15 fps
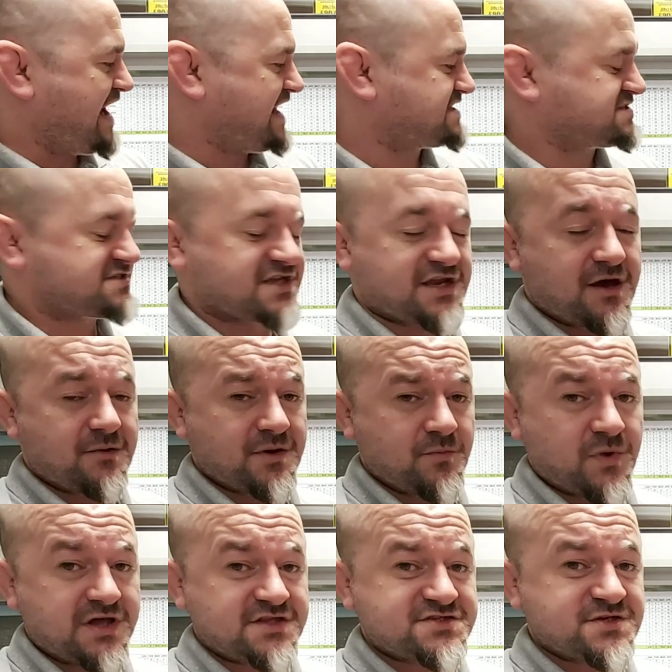patterns
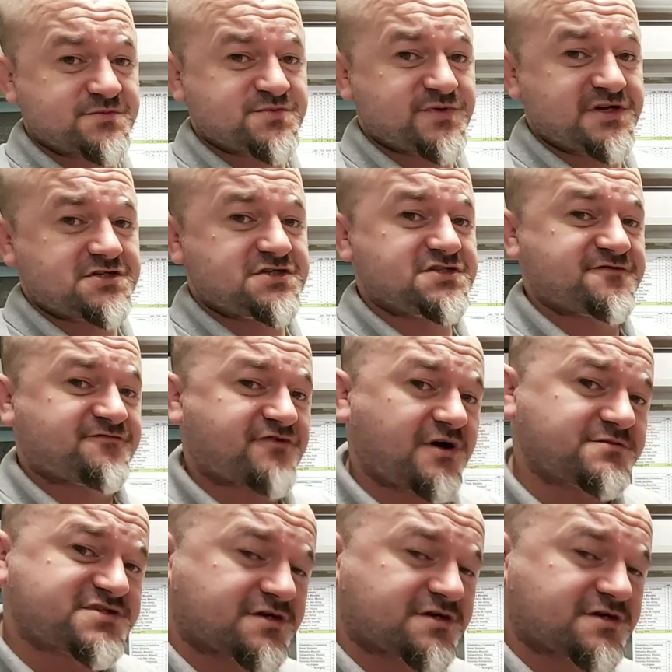denoting where the subspecies are from.